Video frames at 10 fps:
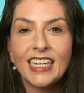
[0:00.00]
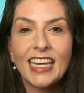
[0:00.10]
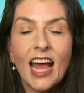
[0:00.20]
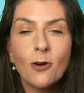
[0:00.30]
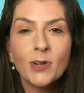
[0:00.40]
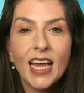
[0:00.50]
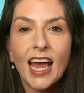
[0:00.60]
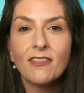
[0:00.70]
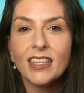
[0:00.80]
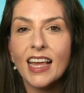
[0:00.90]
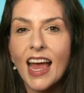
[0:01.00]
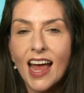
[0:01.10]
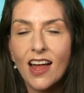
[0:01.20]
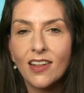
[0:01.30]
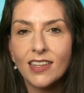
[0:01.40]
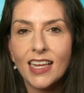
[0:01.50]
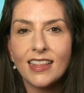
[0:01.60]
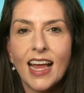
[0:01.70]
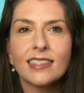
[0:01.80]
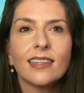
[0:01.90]
Now we have the L,
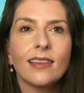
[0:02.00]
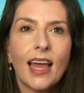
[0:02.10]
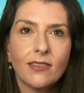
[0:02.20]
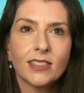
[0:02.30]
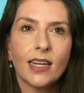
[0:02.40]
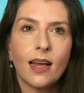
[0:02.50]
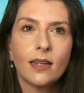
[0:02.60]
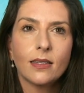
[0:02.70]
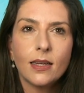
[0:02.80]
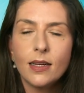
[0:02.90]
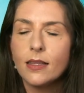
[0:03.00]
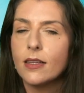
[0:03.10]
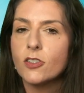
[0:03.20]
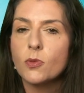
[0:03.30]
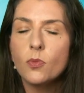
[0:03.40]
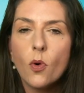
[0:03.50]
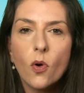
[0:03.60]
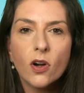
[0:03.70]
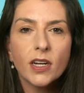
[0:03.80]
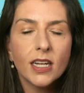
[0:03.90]
and that's lifestyle. There's
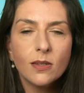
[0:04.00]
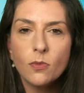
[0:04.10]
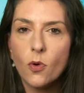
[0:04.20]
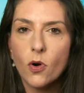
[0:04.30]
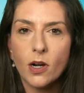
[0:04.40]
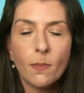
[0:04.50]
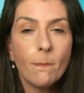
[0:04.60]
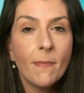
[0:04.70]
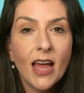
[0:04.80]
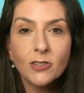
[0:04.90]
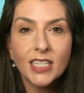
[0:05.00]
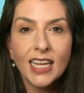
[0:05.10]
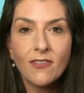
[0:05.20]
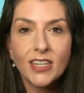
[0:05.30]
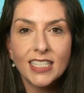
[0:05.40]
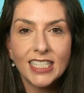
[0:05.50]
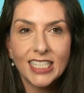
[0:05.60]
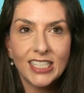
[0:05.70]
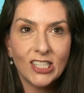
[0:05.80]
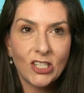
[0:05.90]
more and more mounting evidence
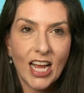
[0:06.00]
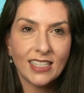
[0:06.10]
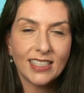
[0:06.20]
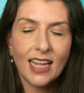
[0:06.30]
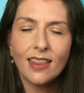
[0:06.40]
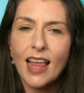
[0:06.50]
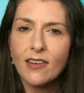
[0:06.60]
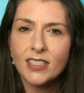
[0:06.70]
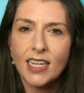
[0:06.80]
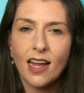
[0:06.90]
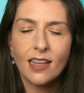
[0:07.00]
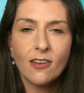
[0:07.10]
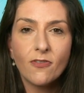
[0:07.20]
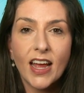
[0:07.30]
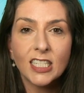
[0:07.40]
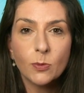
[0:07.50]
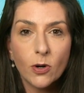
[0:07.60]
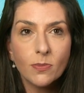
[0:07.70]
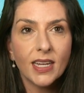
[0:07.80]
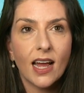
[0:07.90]
to suggest that lifestyle affects
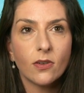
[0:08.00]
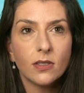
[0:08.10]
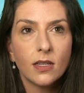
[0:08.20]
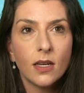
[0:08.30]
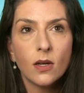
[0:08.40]
sperm count.